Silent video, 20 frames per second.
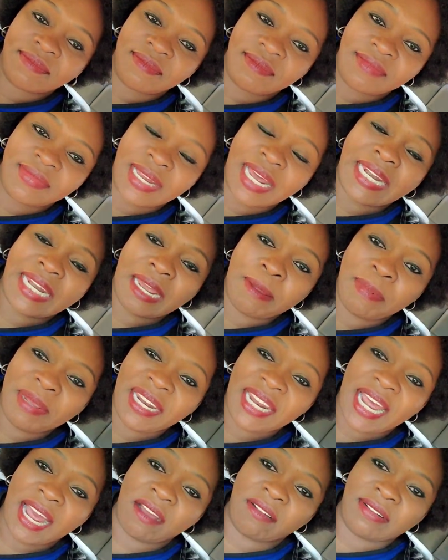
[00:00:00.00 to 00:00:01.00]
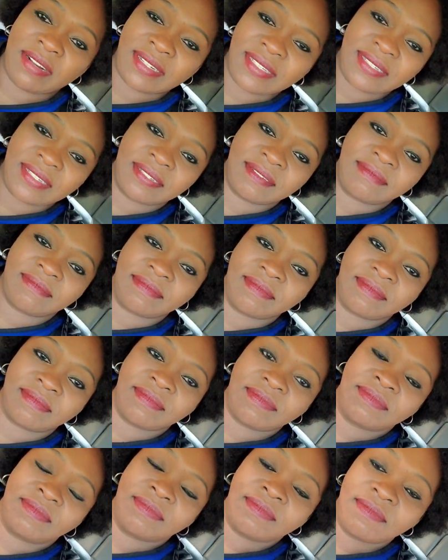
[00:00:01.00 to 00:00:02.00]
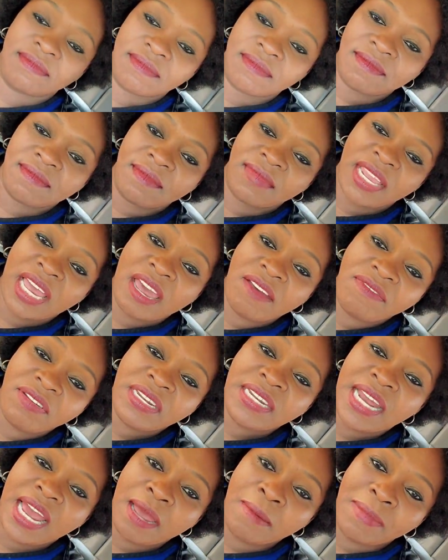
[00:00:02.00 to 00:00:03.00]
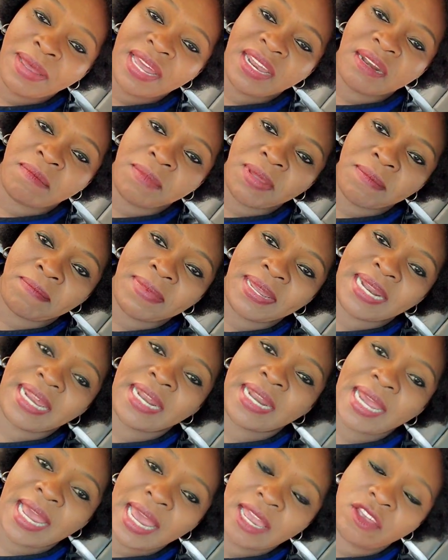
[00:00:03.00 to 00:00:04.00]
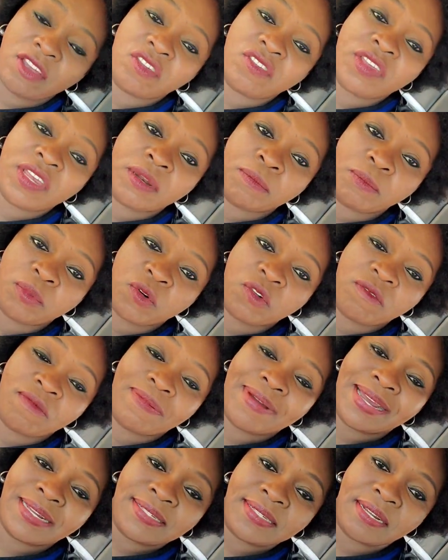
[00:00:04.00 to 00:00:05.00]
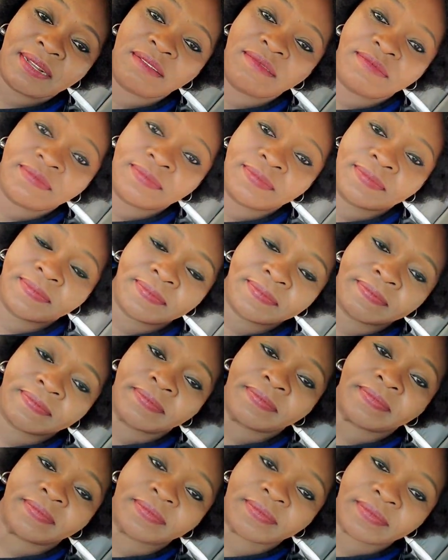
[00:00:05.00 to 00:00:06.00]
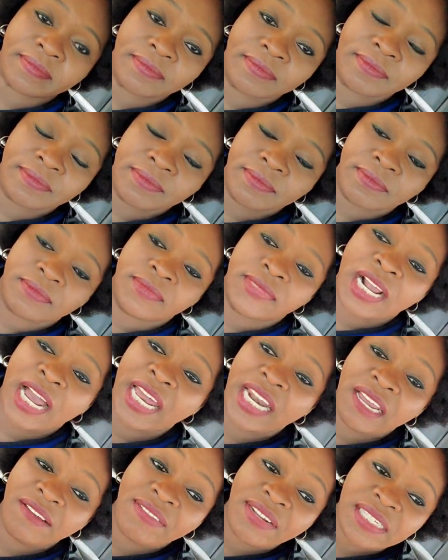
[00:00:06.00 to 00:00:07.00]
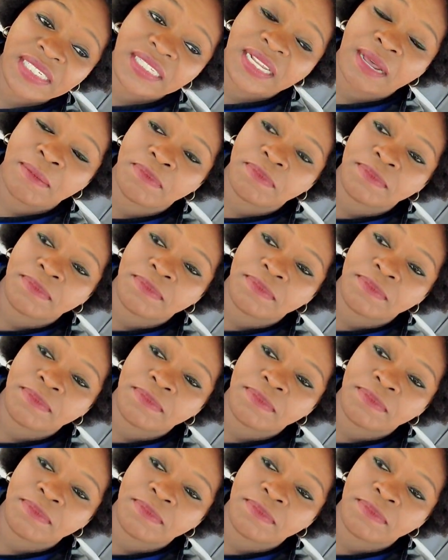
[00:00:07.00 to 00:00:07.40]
The Debbie Downers. Every time I remember that, I just improve myself. I never stop.